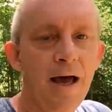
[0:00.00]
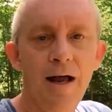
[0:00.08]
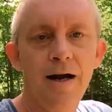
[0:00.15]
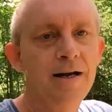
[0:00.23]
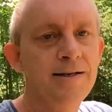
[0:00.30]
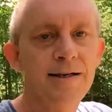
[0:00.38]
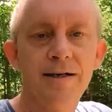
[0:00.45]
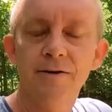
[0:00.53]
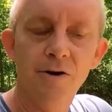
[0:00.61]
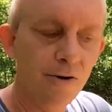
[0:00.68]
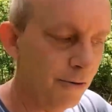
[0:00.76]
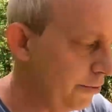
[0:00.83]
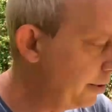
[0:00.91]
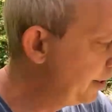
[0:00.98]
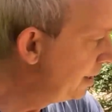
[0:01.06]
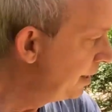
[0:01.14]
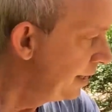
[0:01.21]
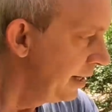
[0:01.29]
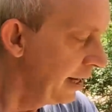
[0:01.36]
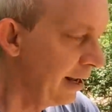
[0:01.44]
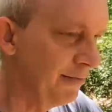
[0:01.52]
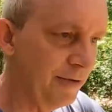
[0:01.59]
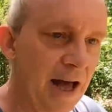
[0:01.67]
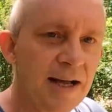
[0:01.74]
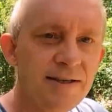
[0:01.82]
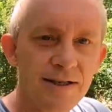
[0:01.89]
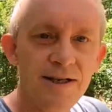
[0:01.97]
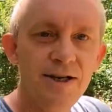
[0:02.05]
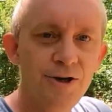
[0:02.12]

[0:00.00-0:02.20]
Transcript: And I said, no, if that's an